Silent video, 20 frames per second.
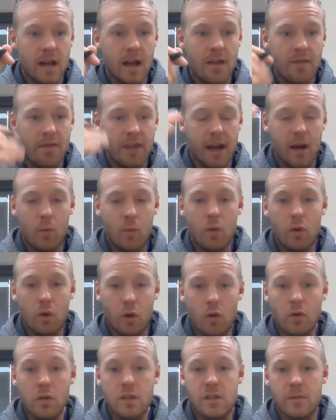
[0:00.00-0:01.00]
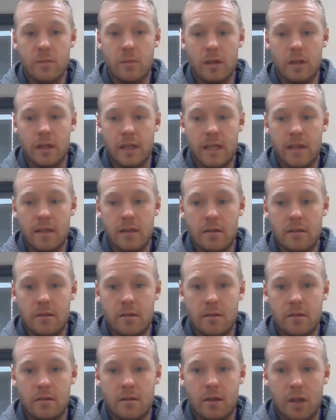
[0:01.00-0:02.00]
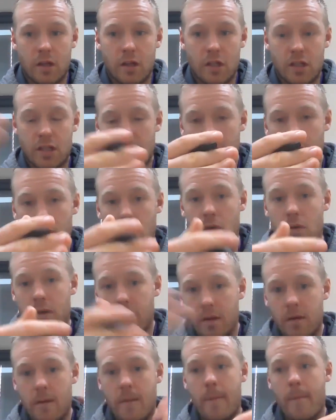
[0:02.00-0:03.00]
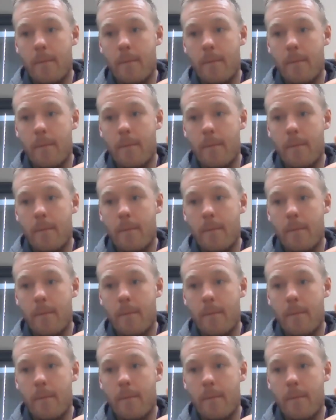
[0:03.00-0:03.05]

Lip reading: And that will ultimately yield